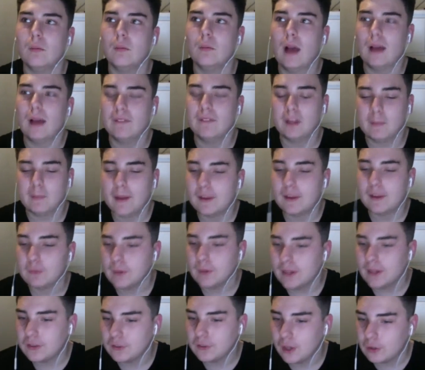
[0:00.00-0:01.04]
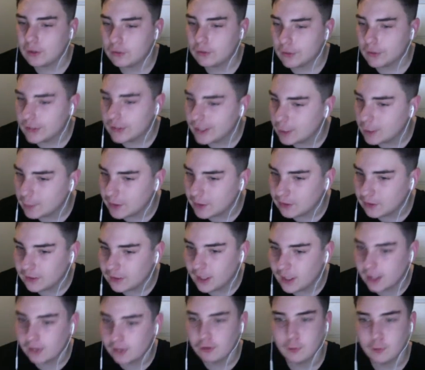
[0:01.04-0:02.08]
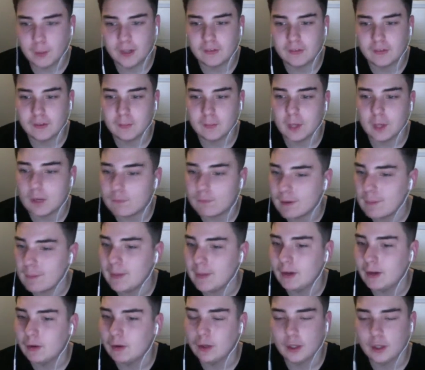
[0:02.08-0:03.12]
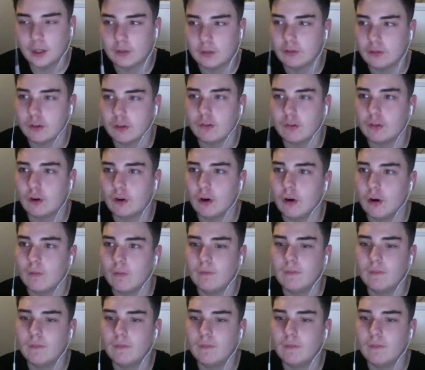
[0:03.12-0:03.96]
pace when they're starting to look a little bit sluggish. You bring in someone like Remy on who can just sort of